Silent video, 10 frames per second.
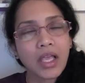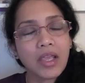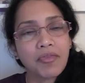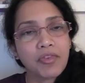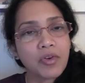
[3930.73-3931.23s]

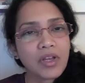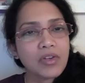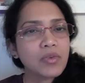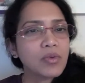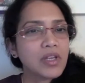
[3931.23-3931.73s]
if you
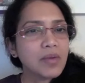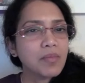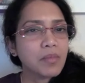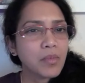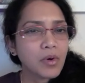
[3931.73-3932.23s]
can truly
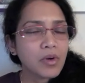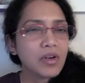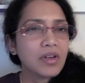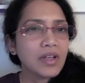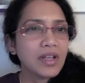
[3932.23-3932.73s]

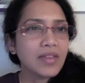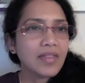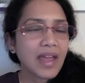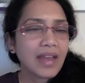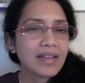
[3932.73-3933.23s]
mourn
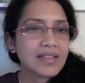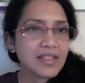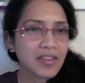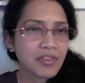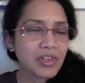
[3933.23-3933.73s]
that
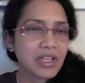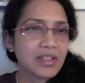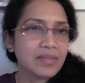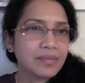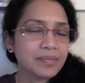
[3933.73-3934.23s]

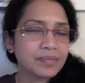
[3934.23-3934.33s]
suffering,